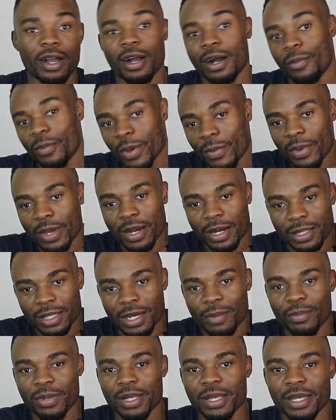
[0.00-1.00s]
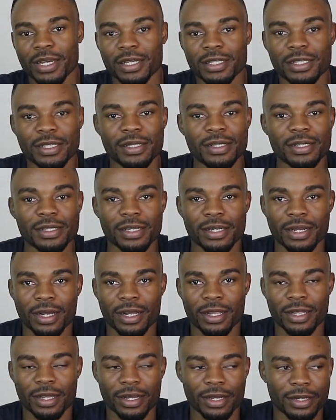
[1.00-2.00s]
maybe other applications and
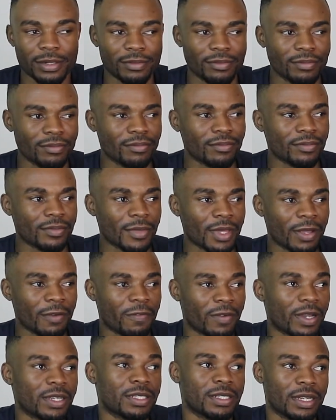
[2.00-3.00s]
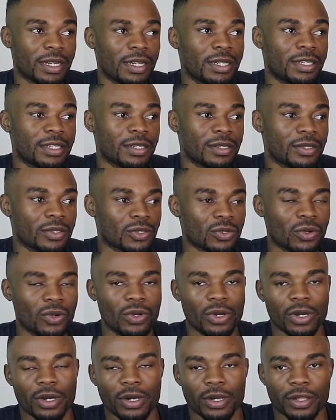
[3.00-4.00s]
other functionality.
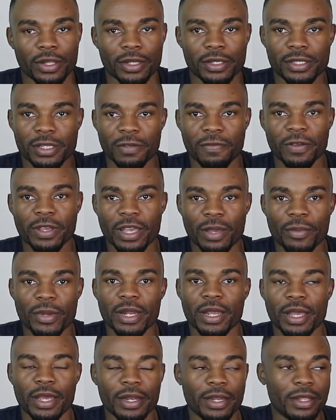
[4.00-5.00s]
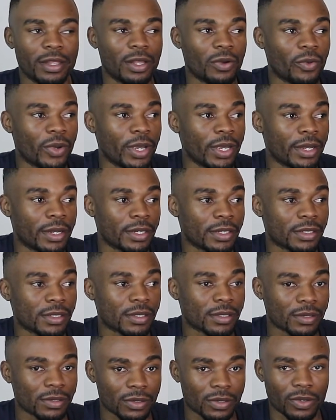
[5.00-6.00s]
So this TV came in handy the way it
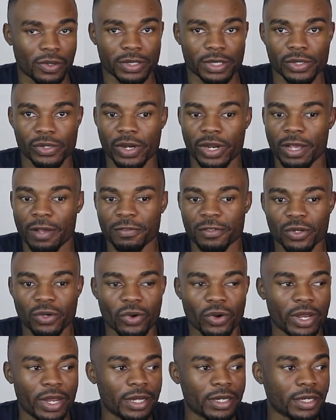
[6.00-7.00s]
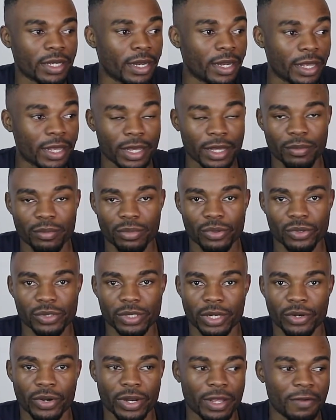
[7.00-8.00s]
is, because I don't have to connect any cables,
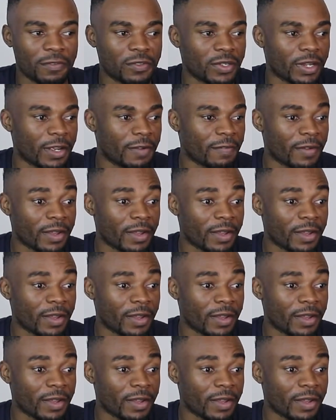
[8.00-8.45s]
I don't have to have